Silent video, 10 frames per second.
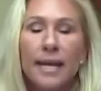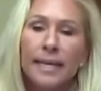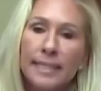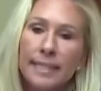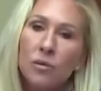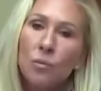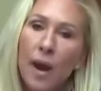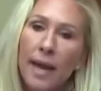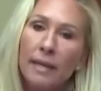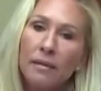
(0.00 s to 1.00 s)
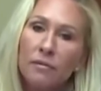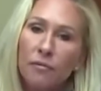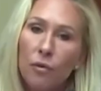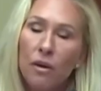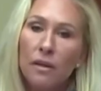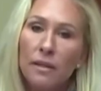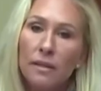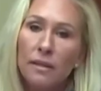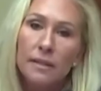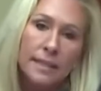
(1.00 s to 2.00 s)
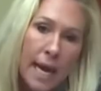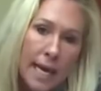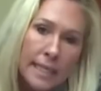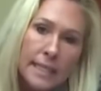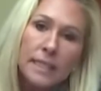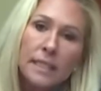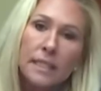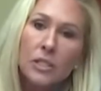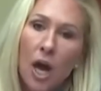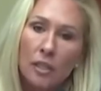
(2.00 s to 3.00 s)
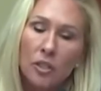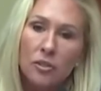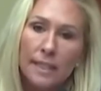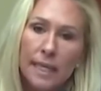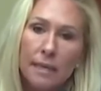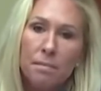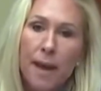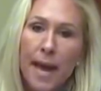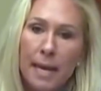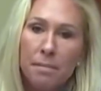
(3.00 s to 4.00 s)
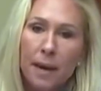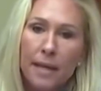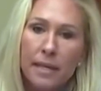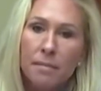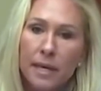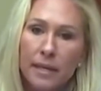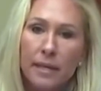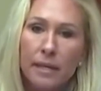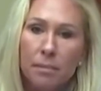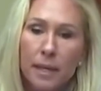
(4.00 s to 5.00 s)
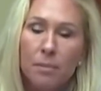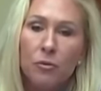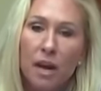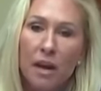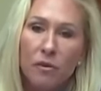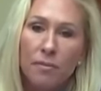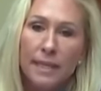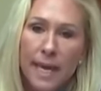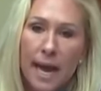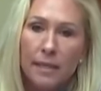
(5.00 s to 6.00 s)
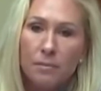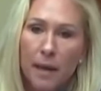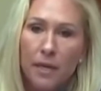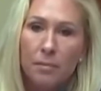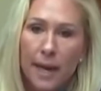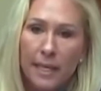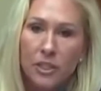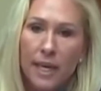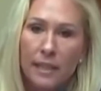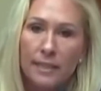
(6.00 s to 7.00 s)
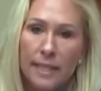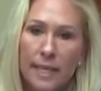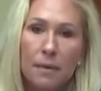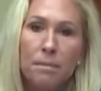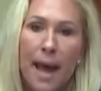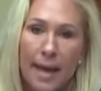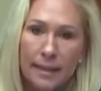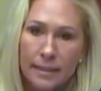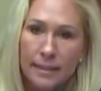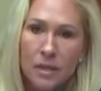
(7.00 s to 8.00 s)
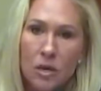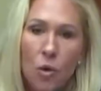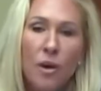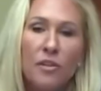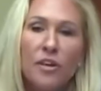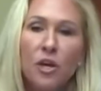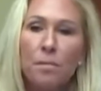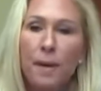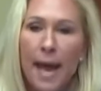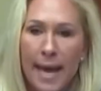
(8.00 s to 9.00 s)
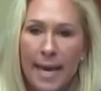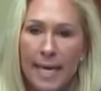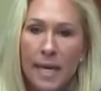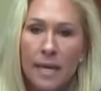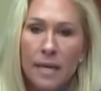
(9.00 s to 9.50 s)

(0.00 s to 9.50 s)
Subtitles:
is it right for scientists and doctors getting paid by the American people, government taxpayer paychecks, to get patents where they're paid